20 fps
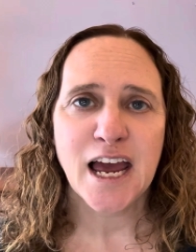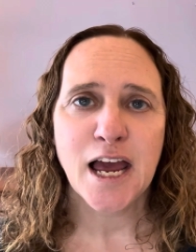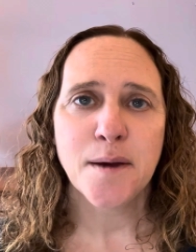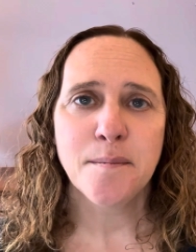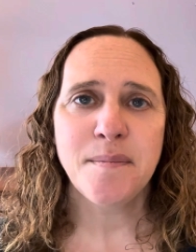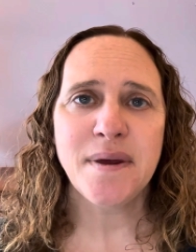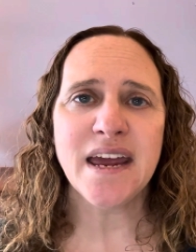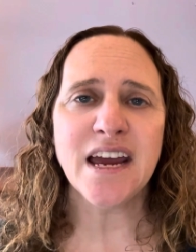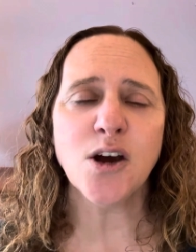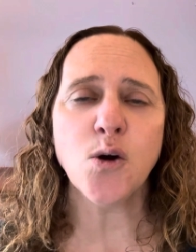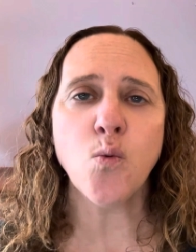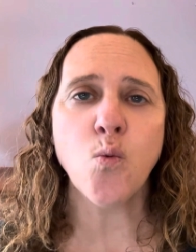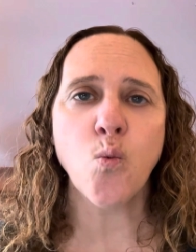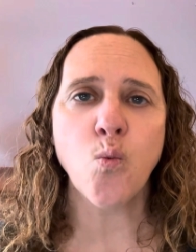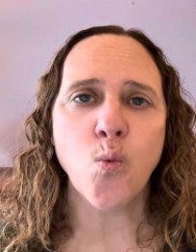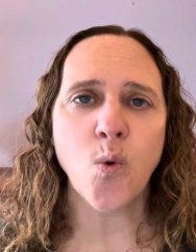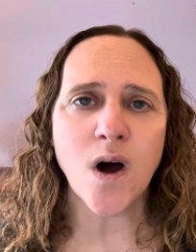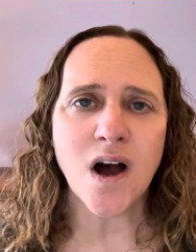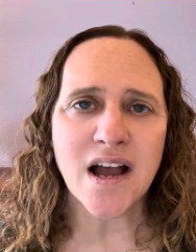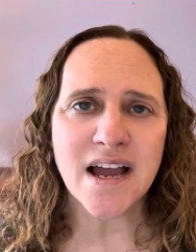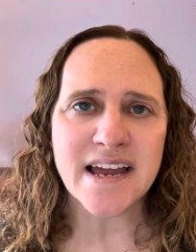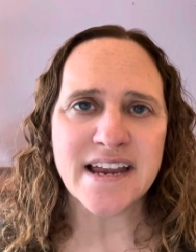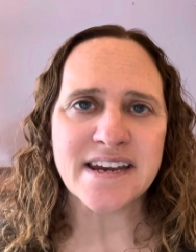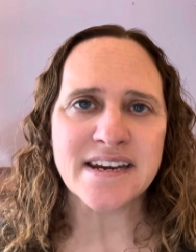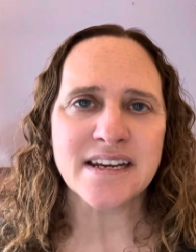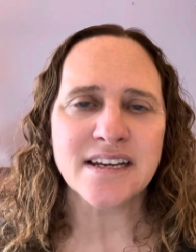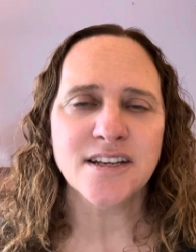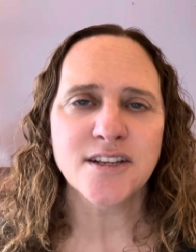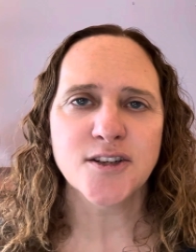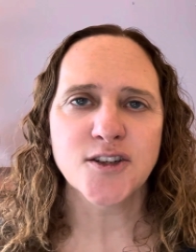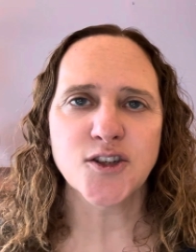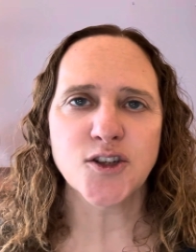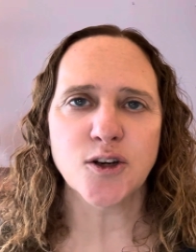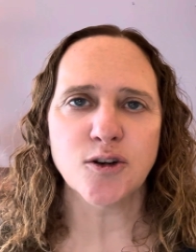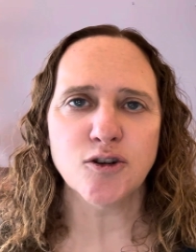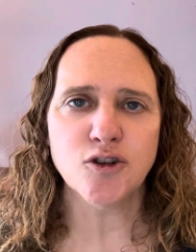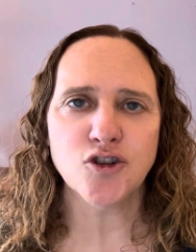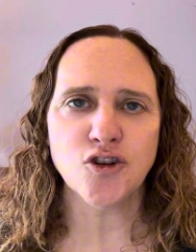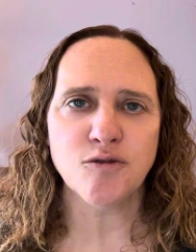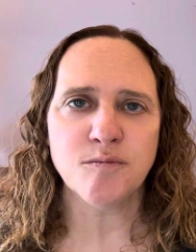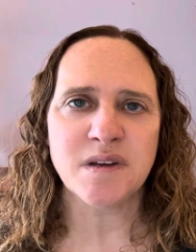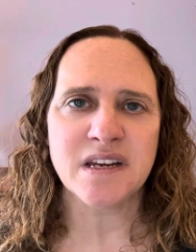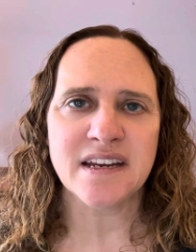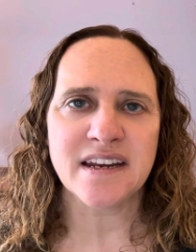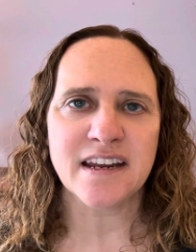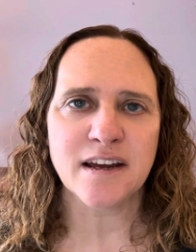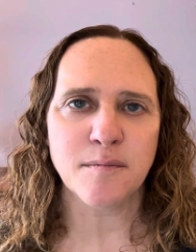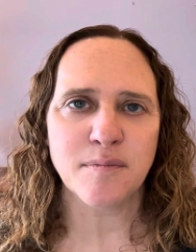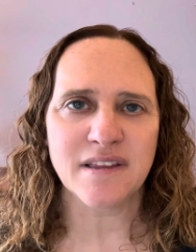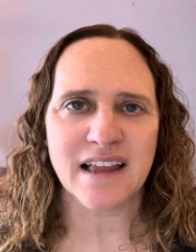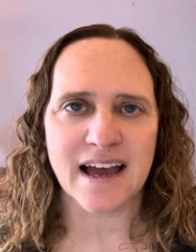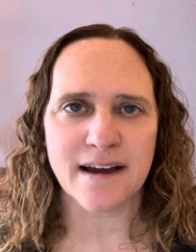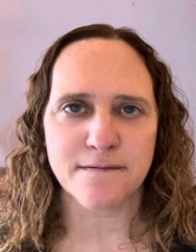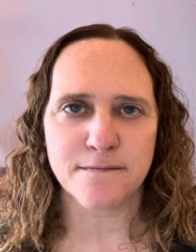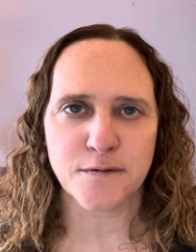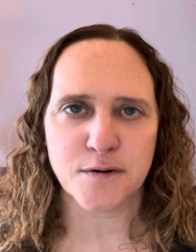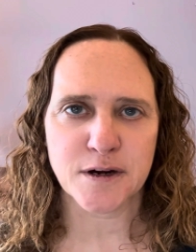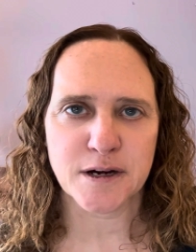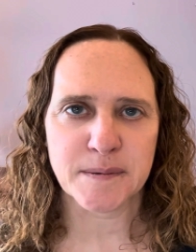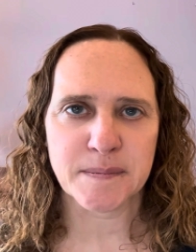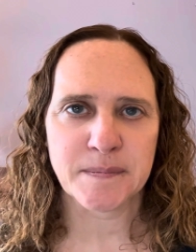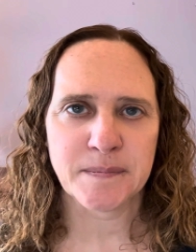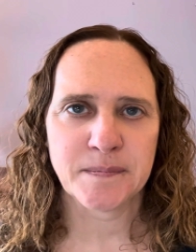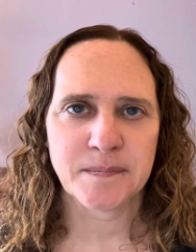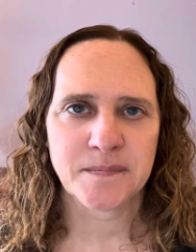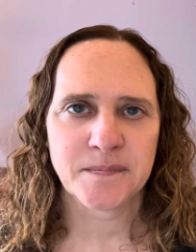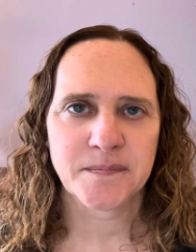pick one social media platform.